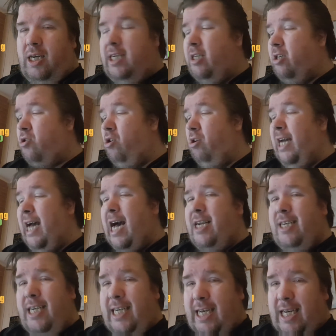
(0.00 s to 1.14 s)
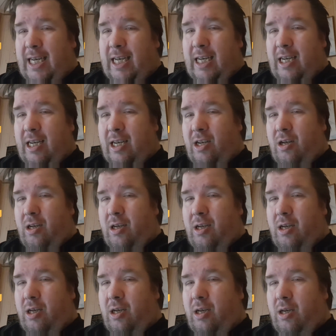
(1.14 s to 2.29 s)
It's called Annie.
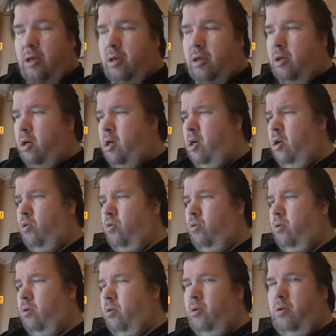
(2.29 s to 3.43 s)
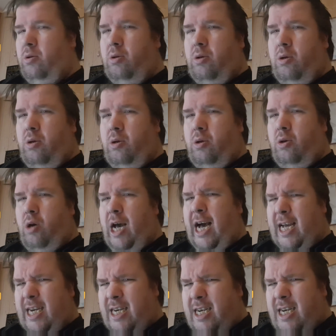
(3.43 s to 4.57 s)
Oh,
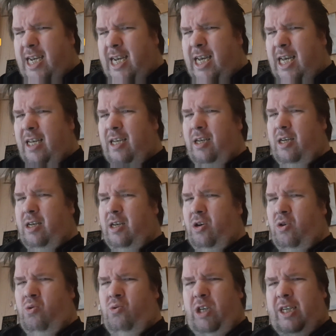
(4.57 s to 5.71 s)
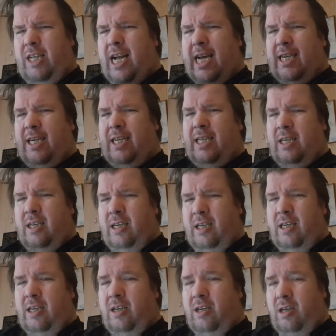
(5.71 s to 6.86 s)
Annie? Who's that?
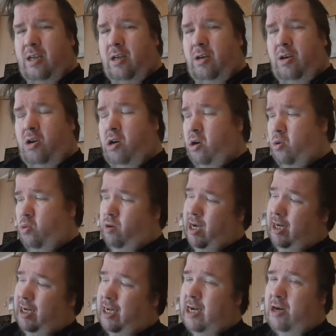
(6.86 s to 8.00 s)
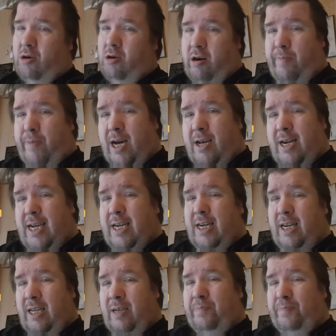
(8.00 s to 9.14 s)
Oh, well, I heard about
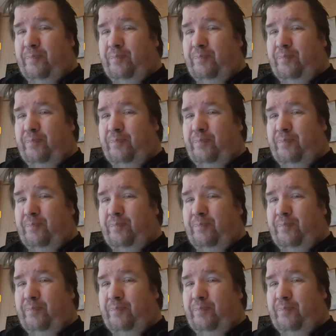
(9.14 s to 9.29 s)
it.